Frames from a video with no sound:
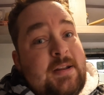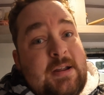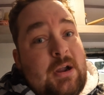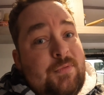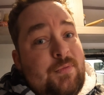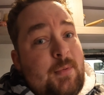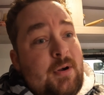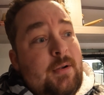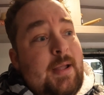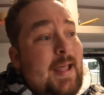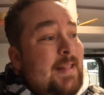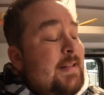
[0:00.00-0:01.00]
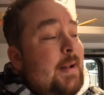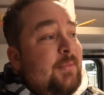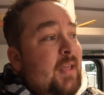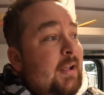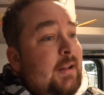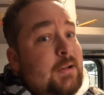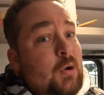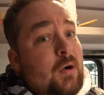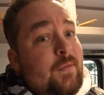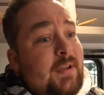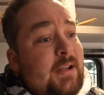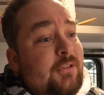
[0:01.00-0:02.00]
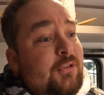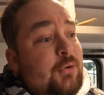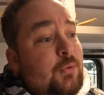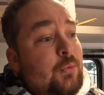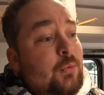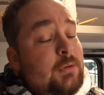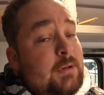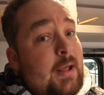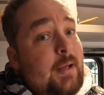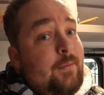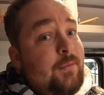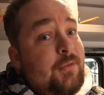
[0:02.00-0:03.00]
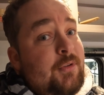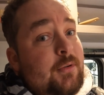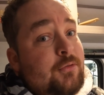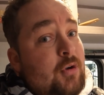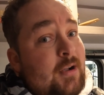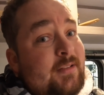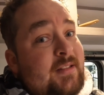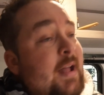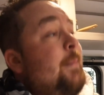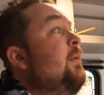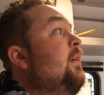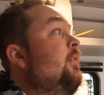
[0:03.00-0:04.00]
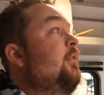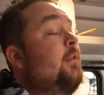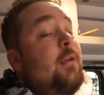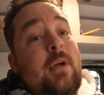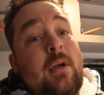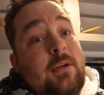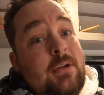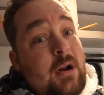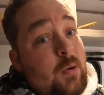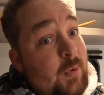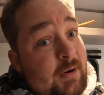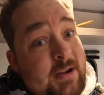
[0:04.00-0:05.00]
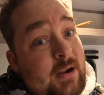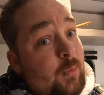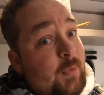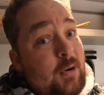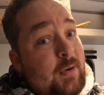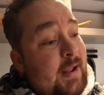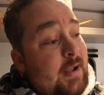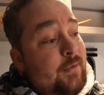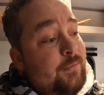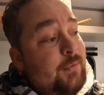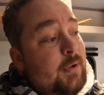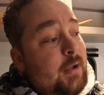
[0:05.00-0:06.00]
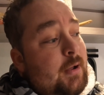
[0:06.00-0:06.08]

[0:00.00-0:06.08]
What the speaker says: hear from her. Ended up taking the RV to Love's truck stop because, we're here. We don't have,